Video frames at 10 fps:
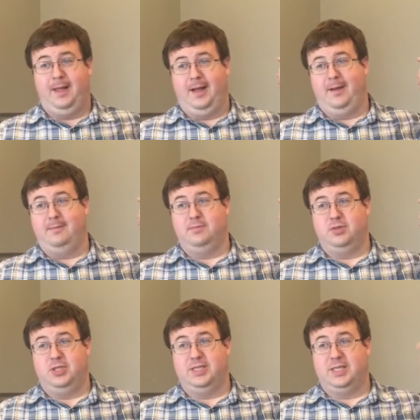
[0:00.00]
um,
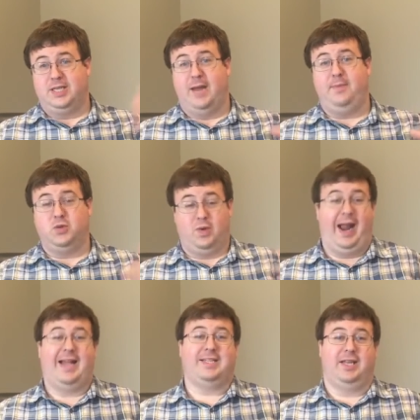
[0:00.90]
Jesus' disciples were
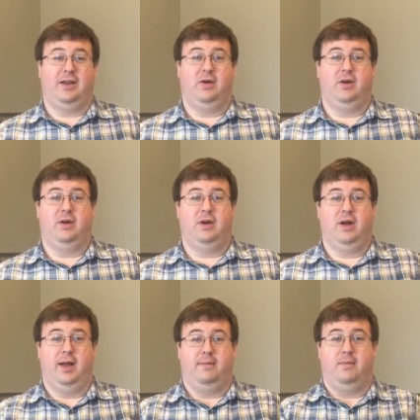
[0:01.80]
asking
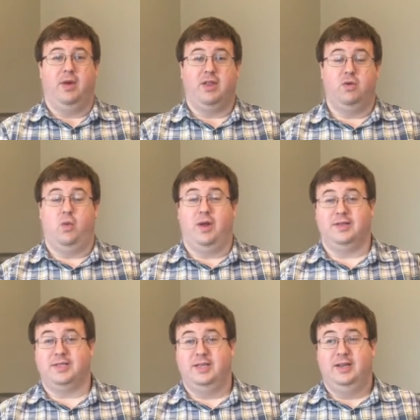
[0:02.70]
um, whether it
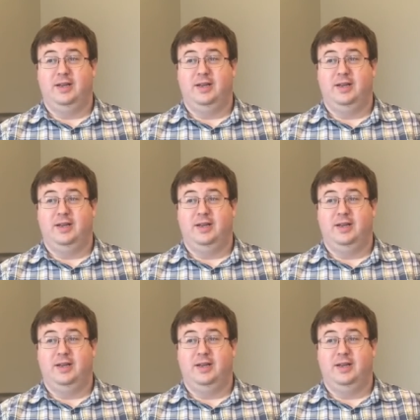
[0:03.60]
was